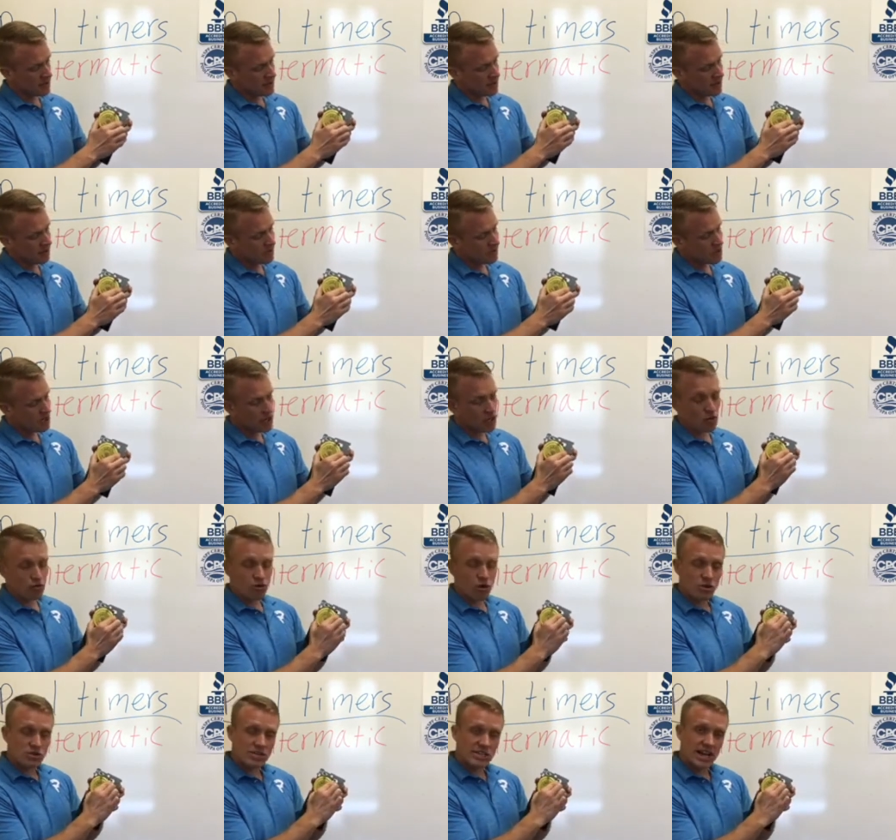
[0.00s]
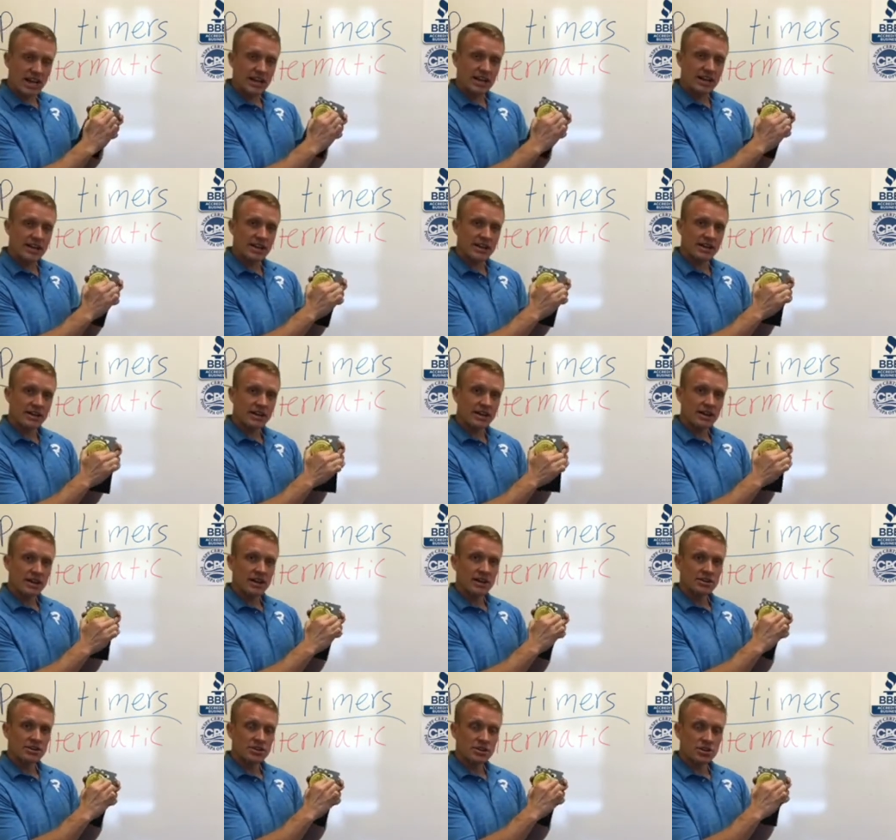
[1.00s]
If you need to rotate it
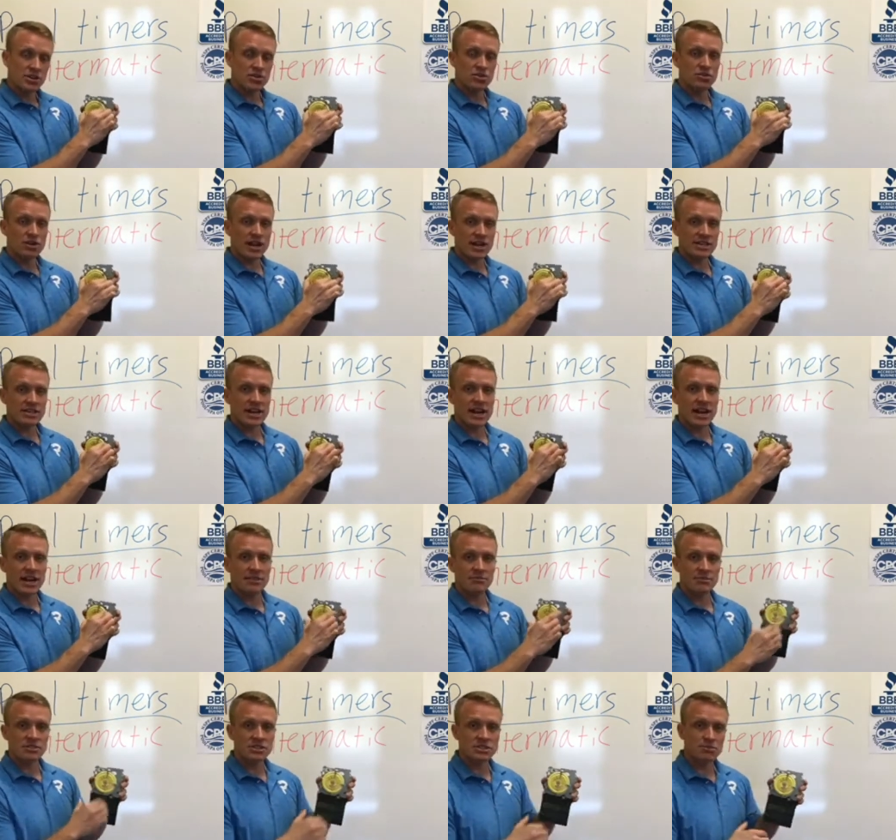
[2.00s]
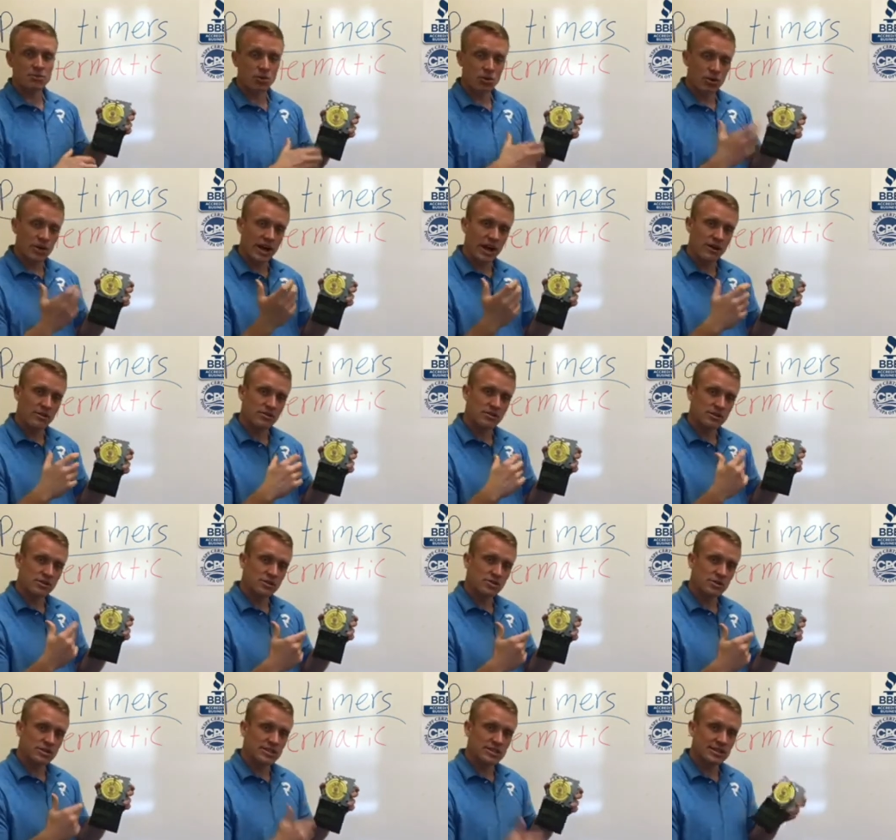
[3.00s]
to the correct time, just pull it out and
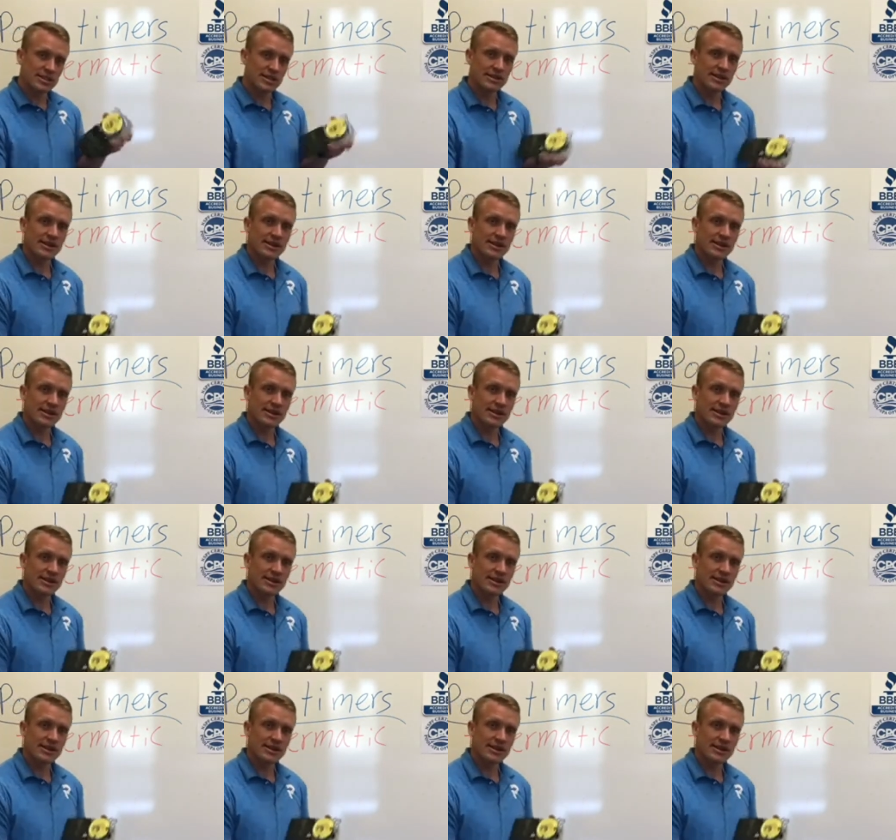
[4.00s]
twist it.